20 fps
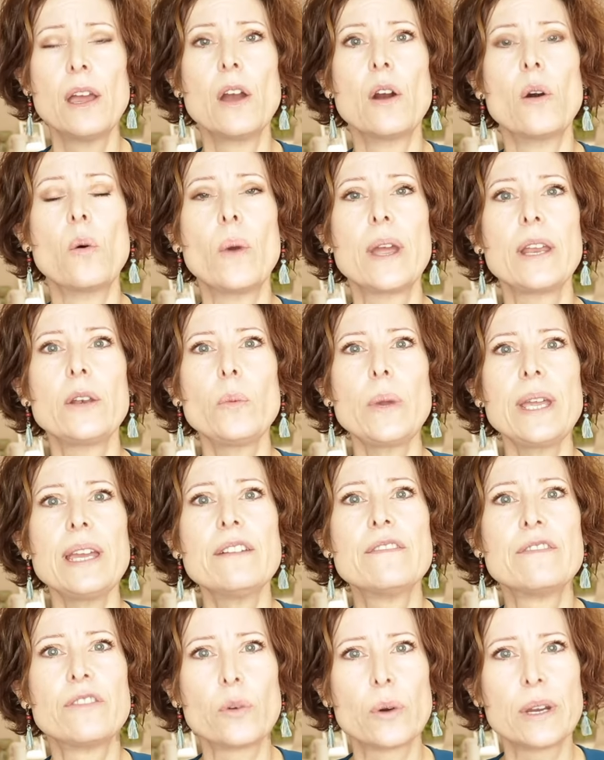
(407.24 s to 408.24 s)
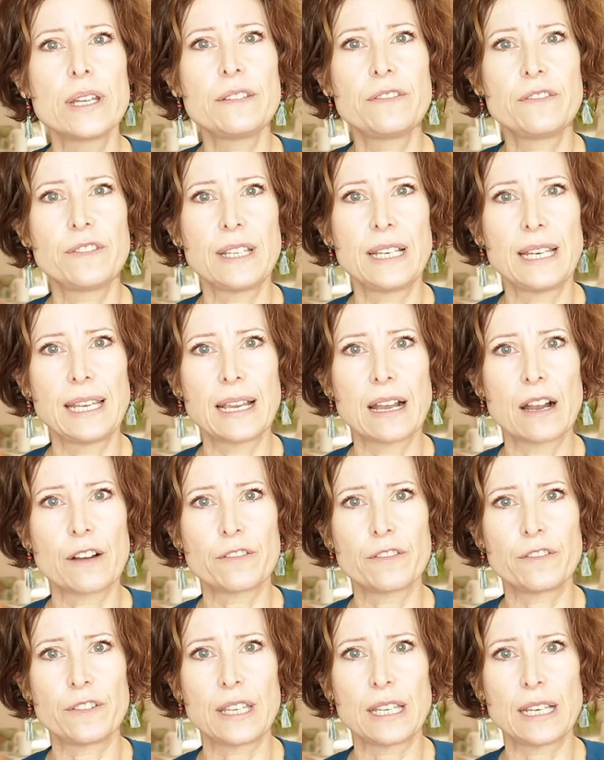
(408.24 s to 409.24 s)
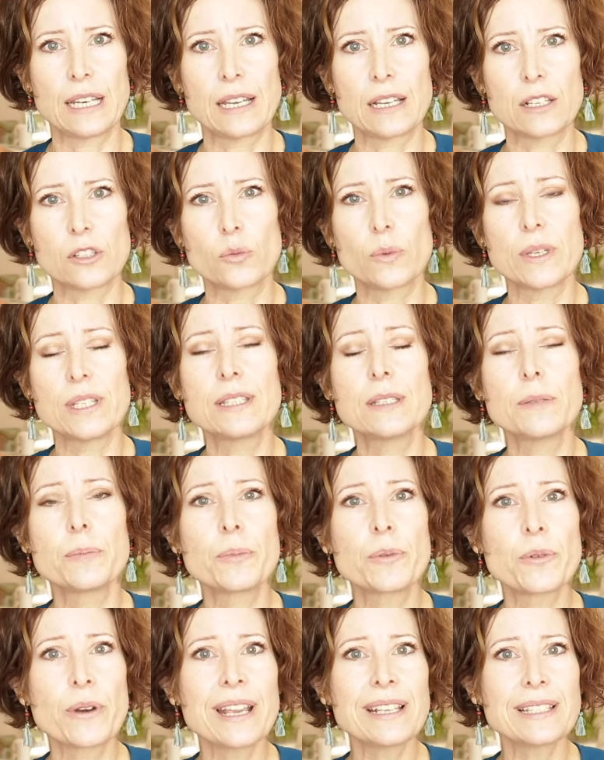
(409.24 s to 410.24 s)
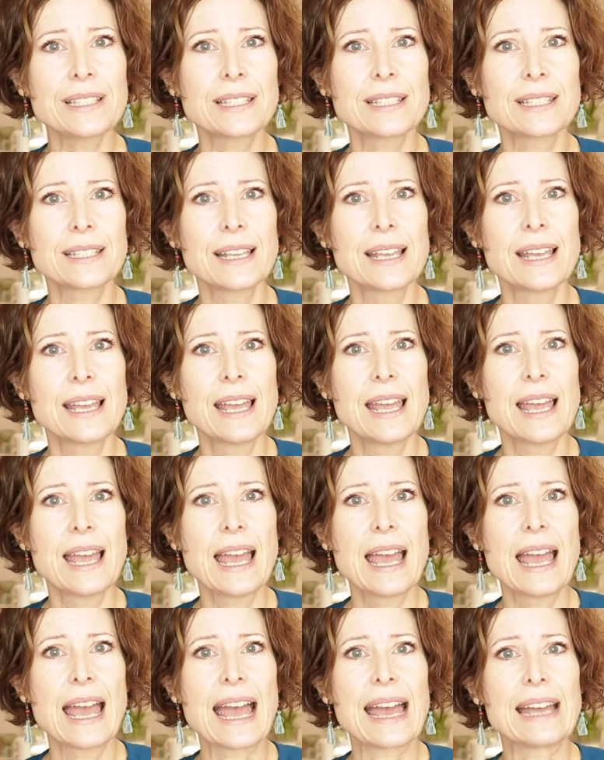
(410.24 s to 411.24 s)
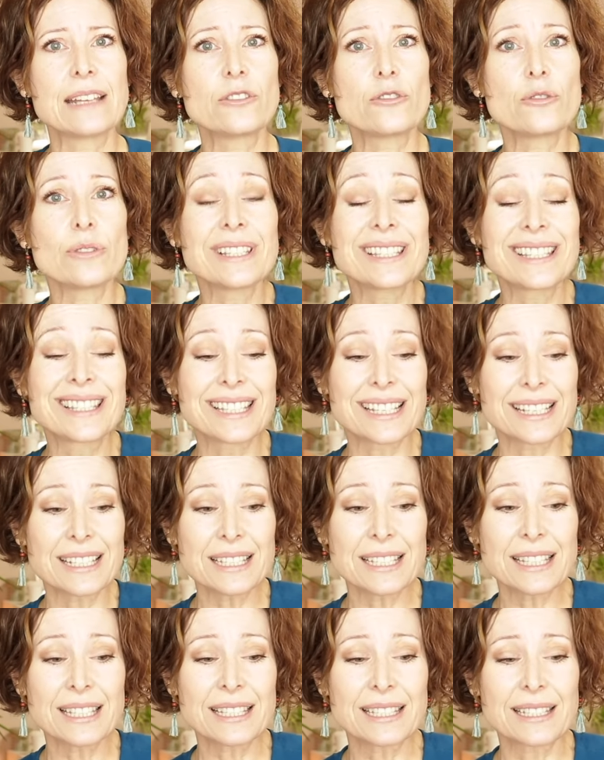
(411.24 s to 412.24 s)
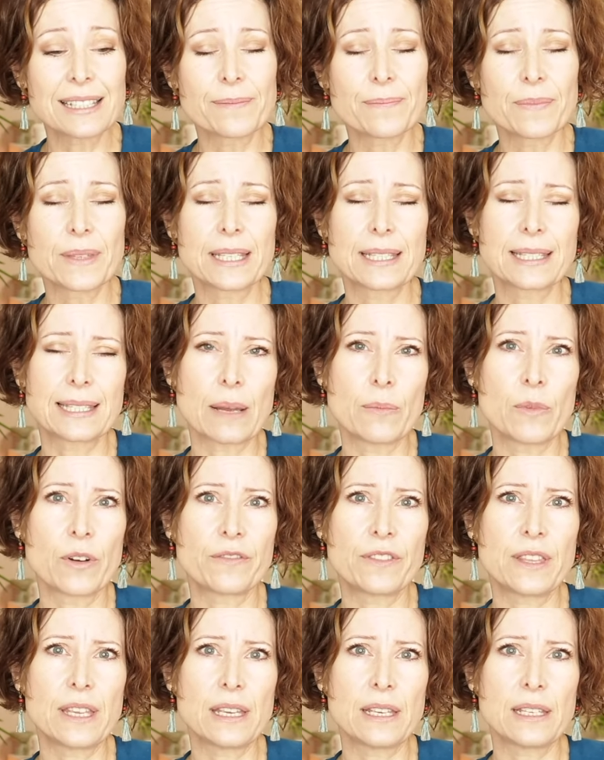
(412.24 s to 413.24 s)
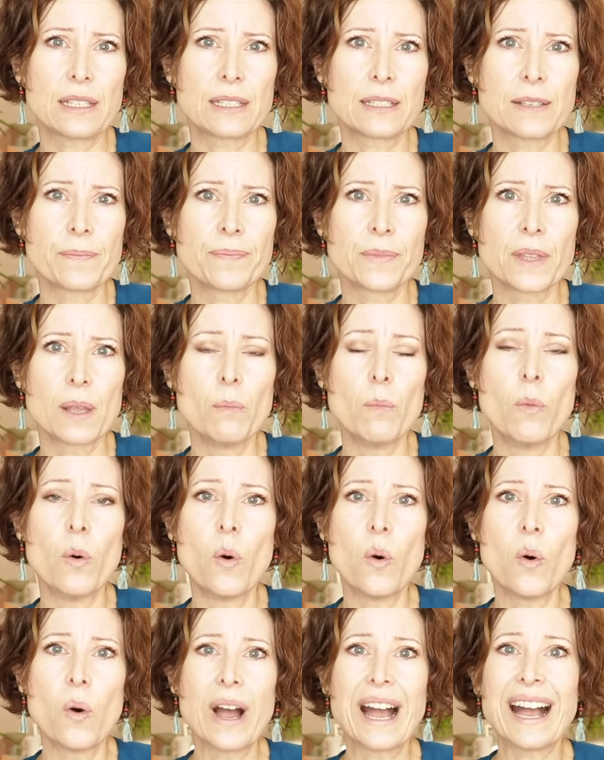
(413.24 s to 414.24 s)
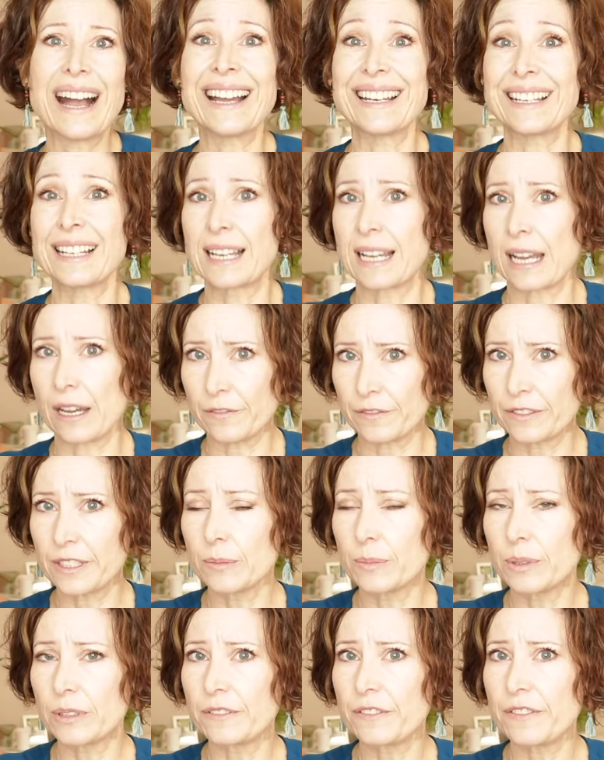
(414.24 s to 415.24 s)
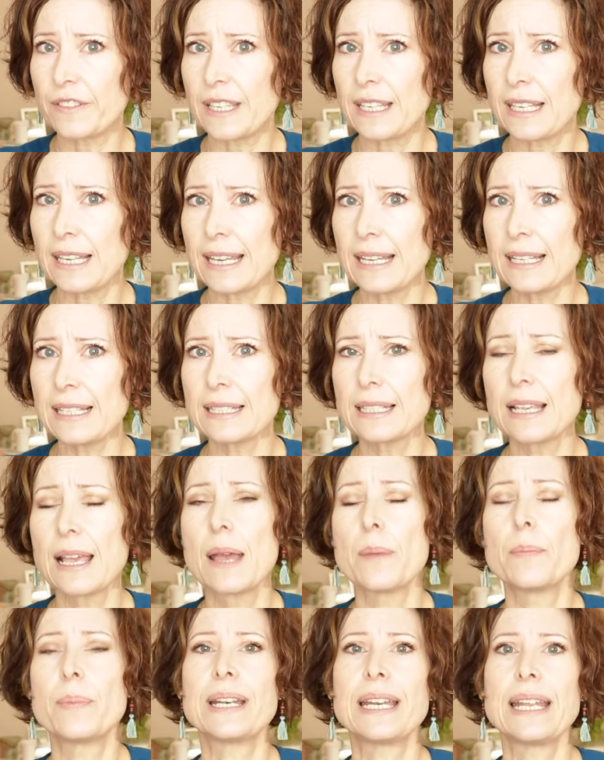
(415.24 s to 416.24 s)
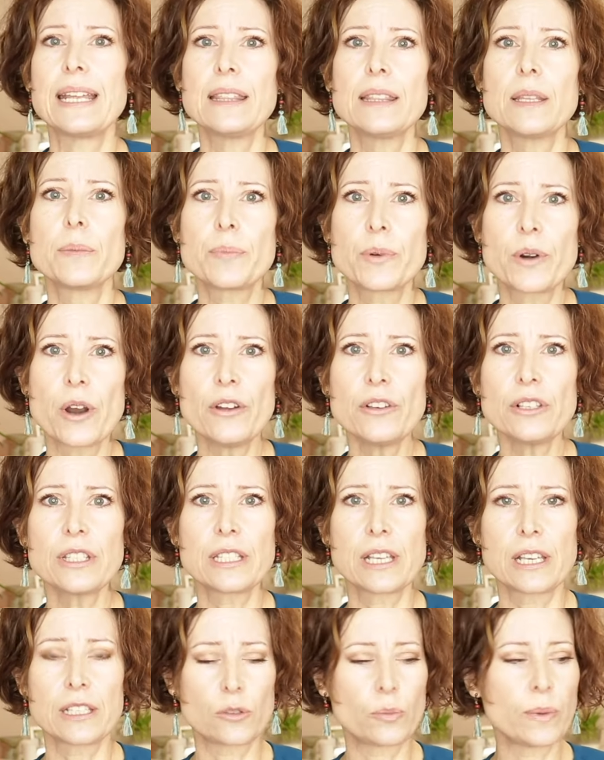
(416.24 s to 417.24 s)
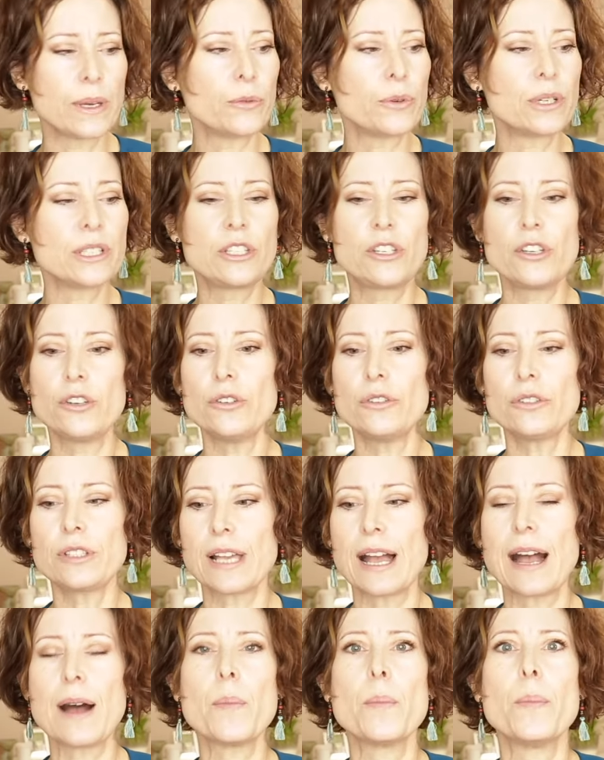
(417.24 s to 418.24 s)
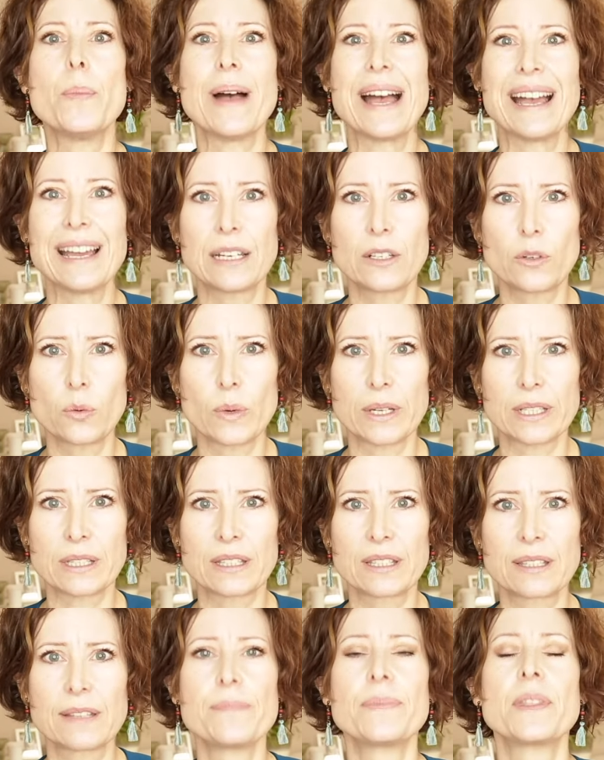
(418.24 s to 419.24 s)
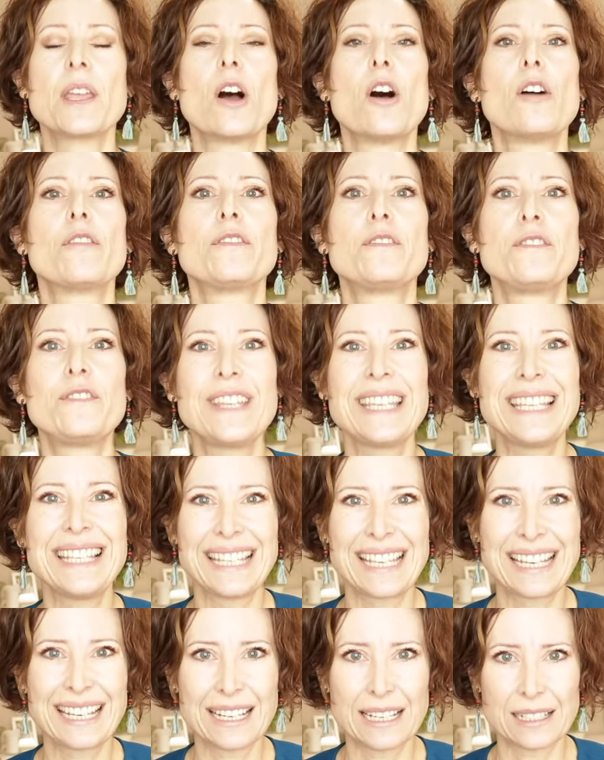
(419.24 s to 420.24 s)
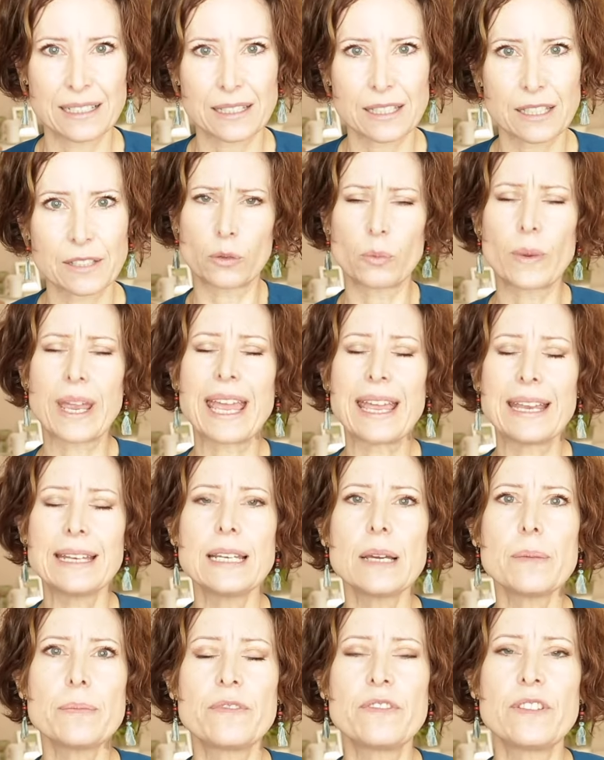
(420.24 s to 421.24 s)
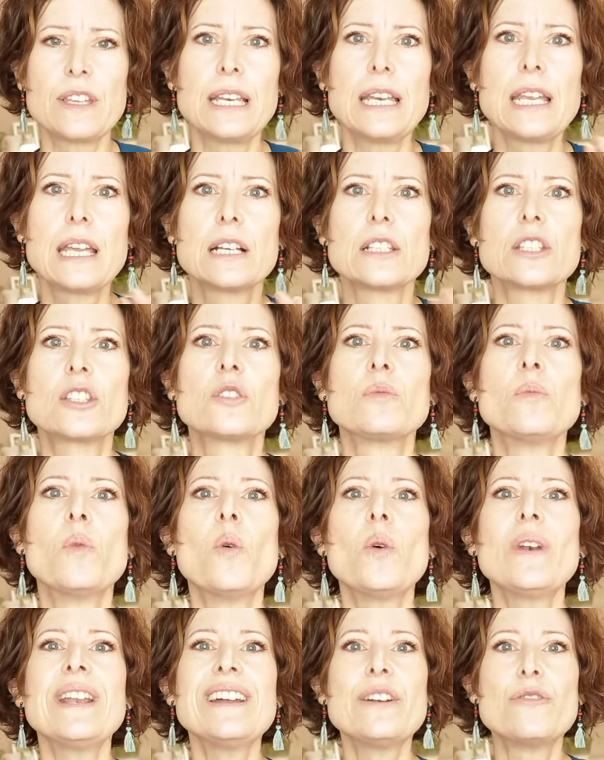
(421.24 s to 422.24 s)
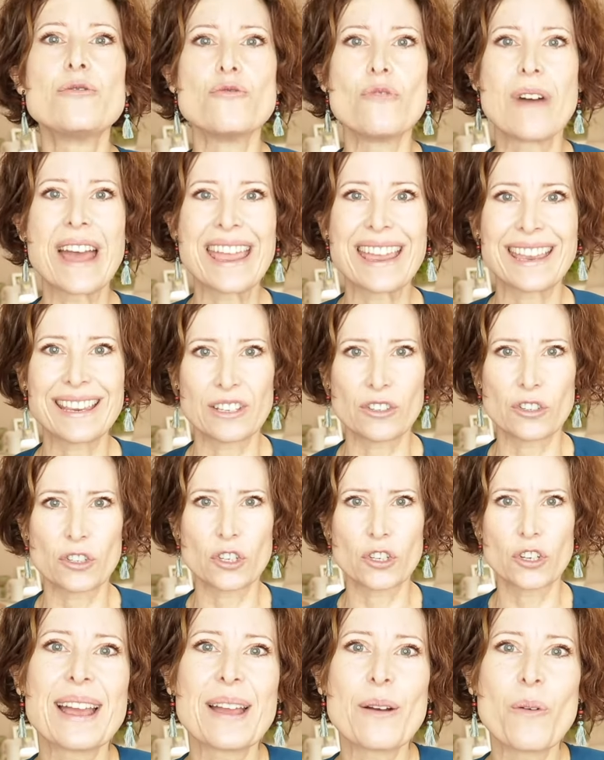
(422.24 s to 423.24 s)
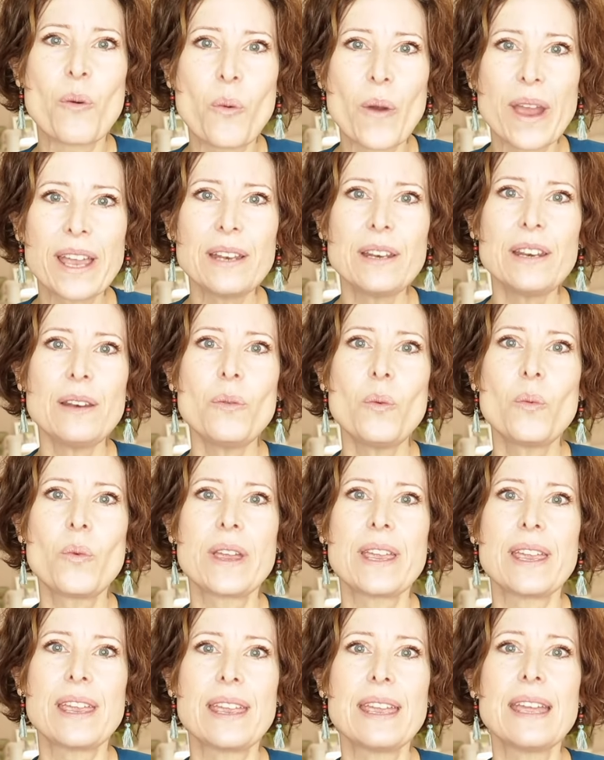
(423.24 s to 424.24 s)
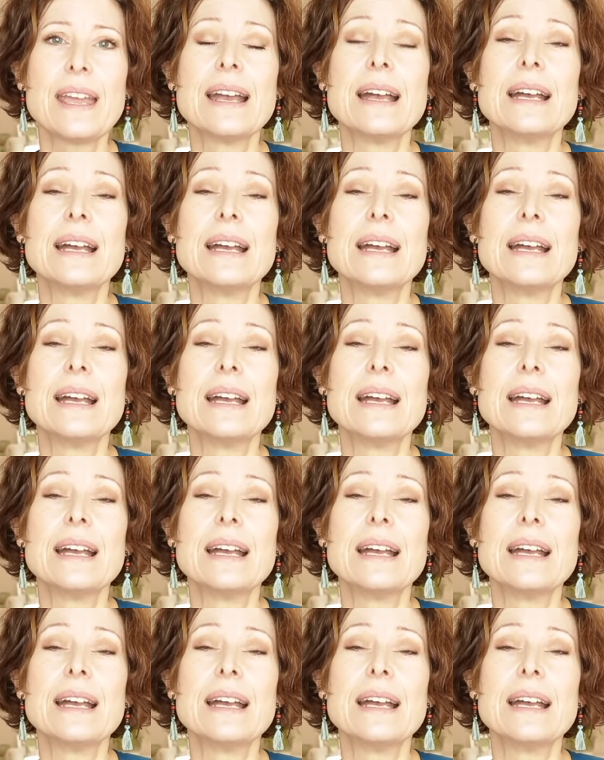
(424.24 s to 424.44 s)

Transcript: when we avoid feeling our feelings, we suppress and resist some of these more uncomfortable feelings, but in the process, we reduce our bandwidth of feelingness. We end up feeling a smaller range. When we